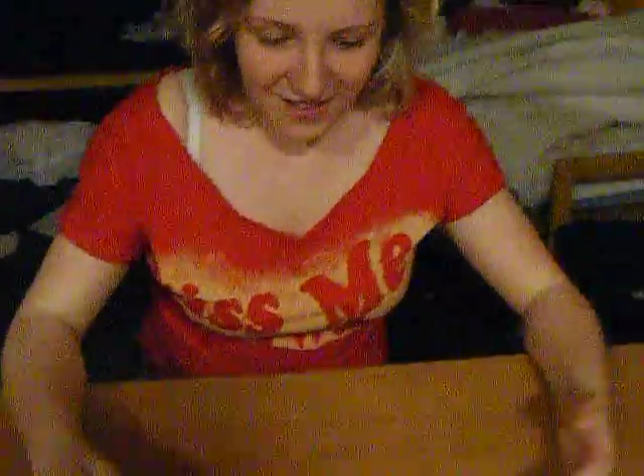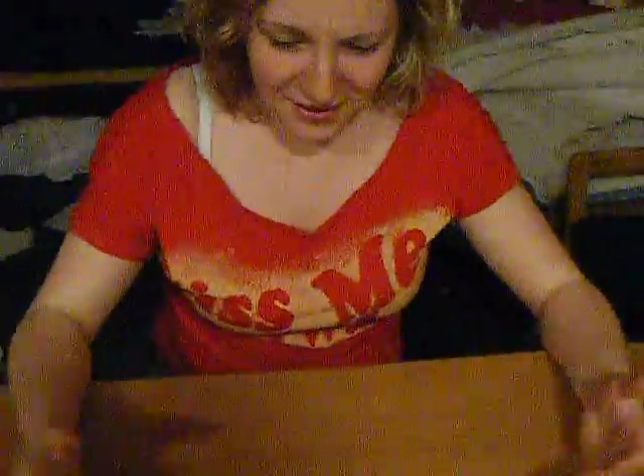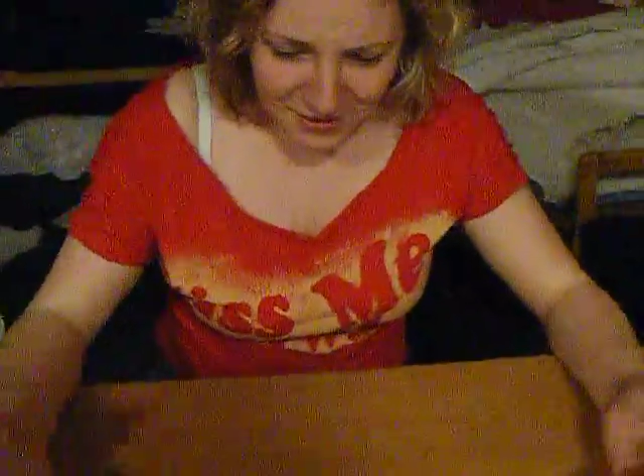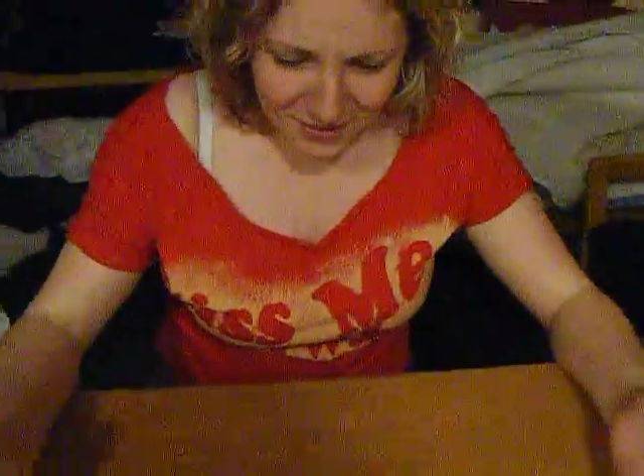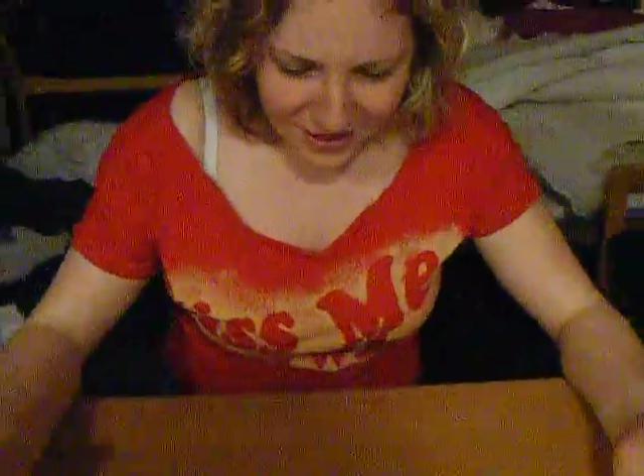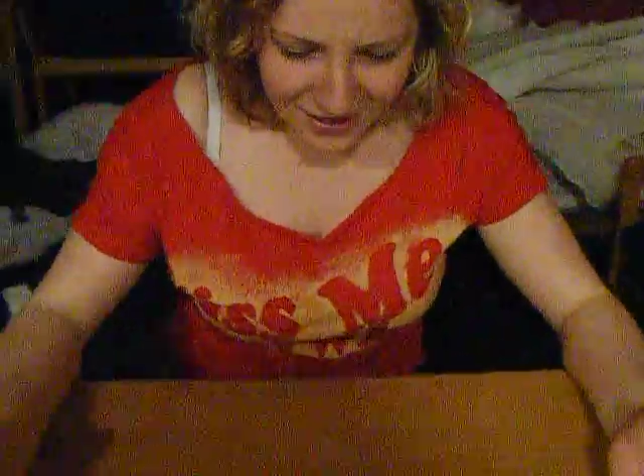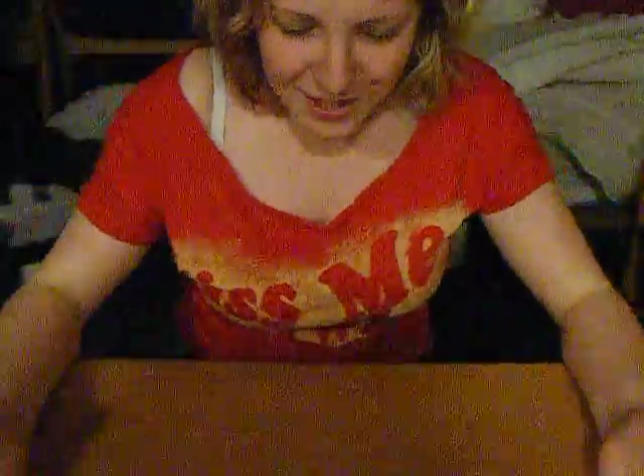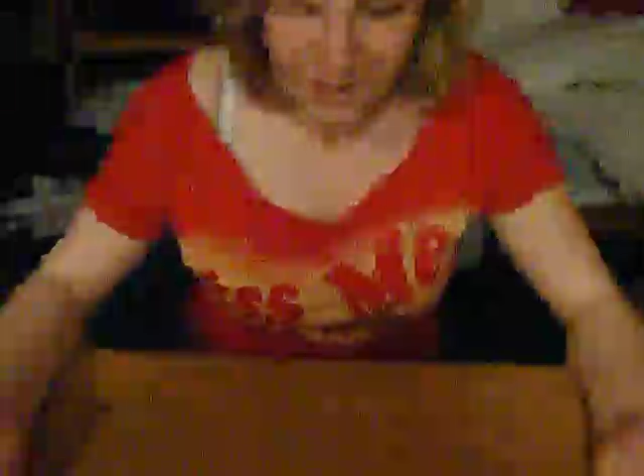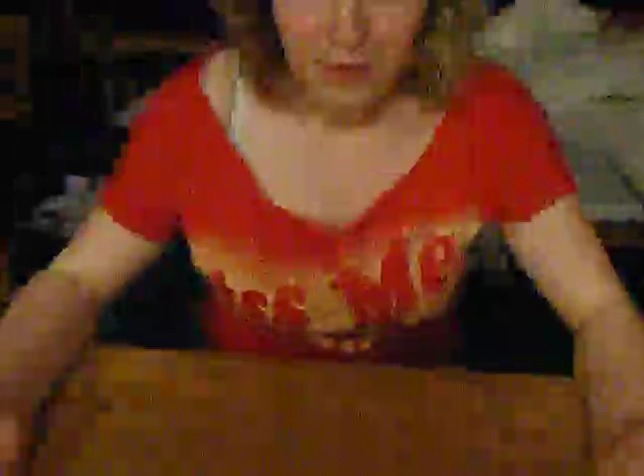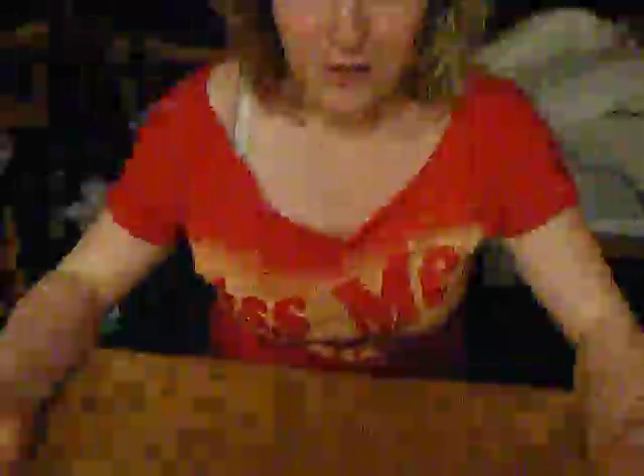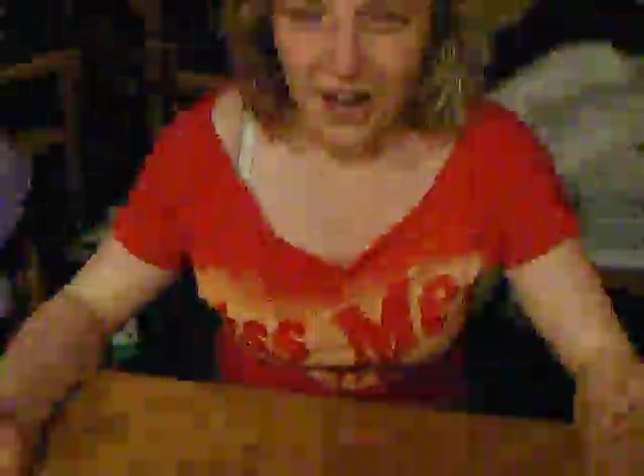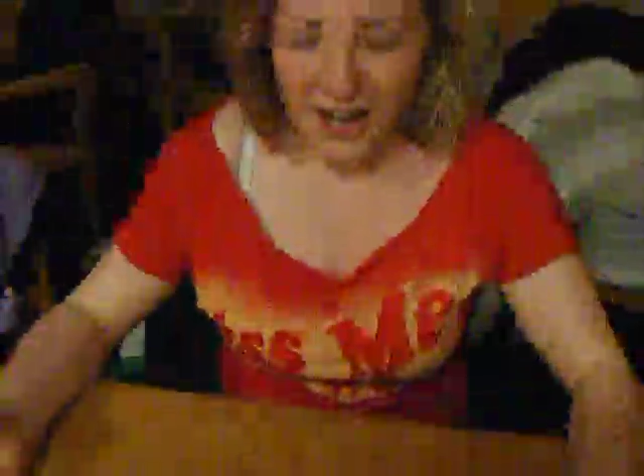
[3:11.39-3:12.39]
and they're really
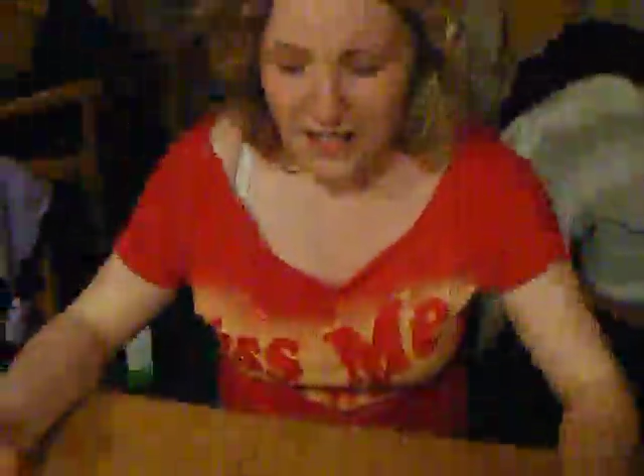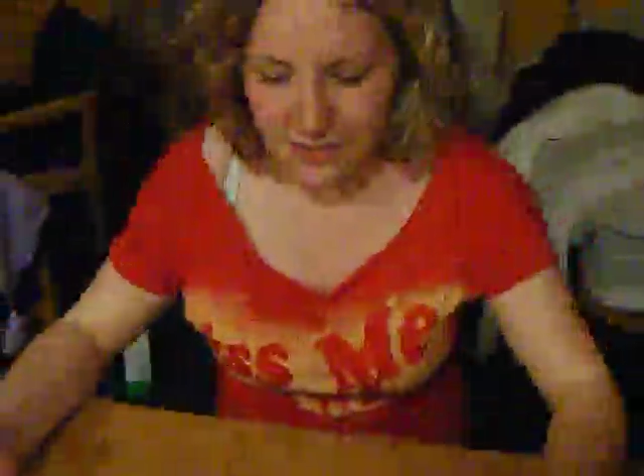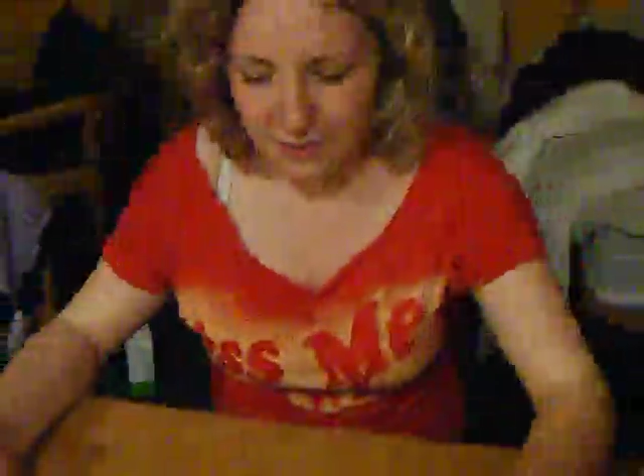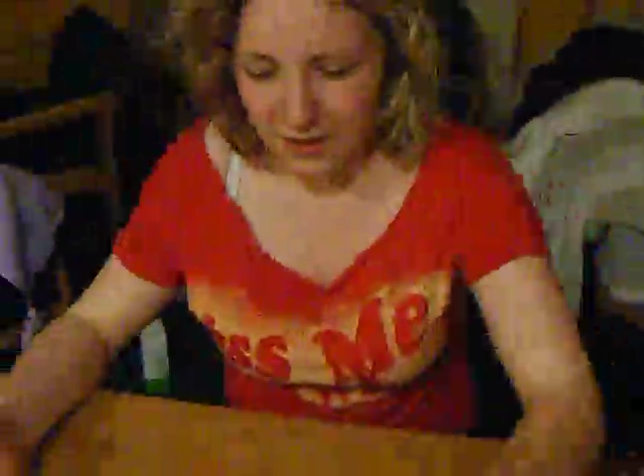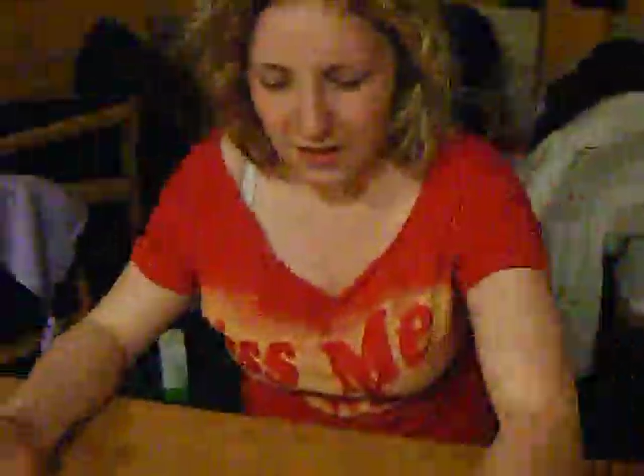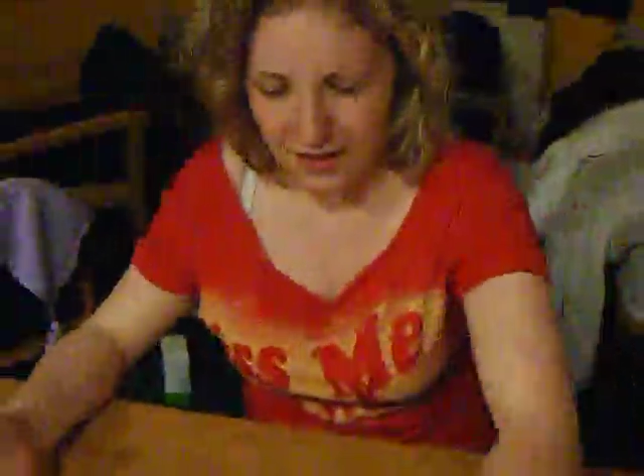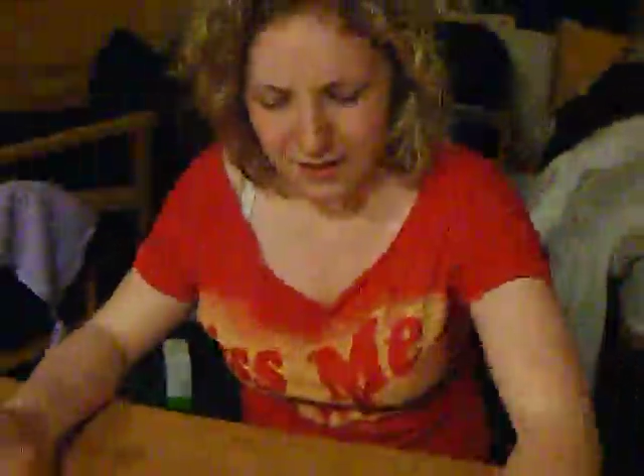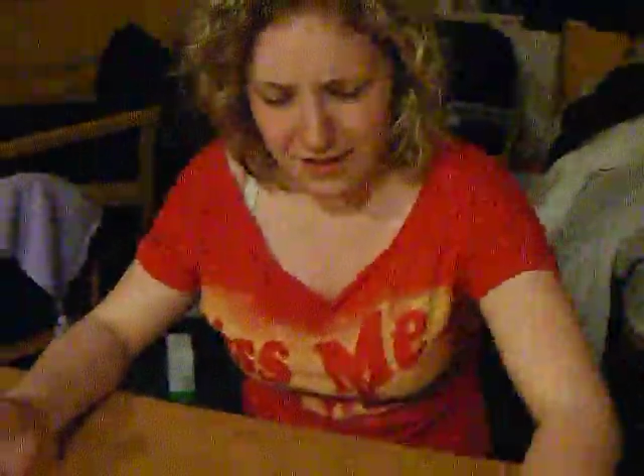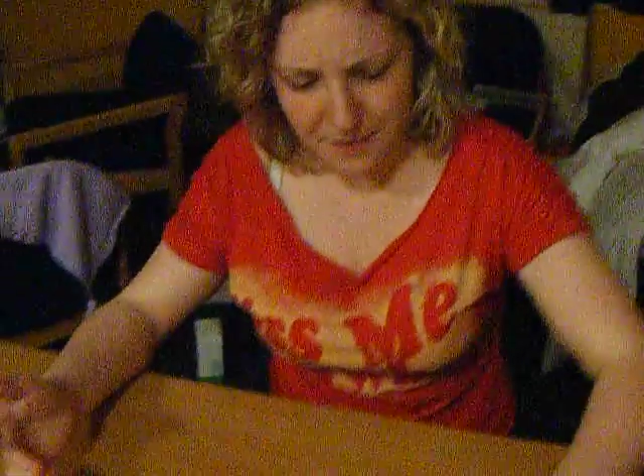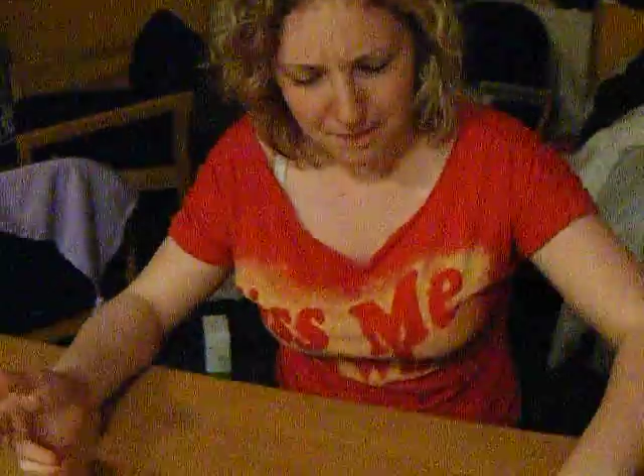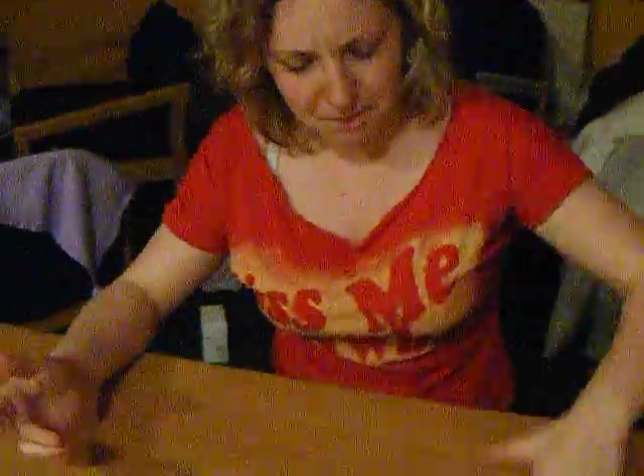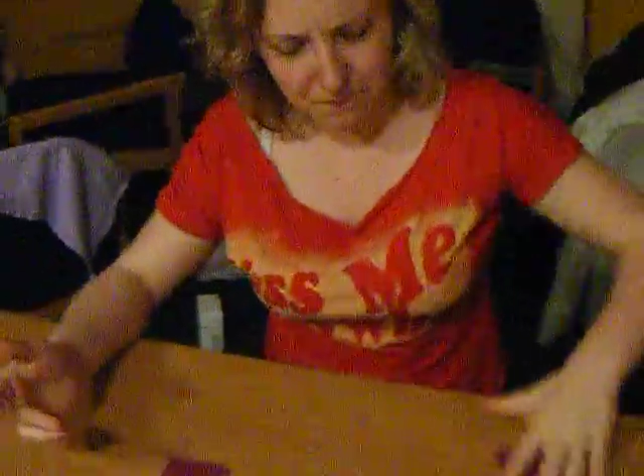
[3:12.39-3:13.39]
surprised because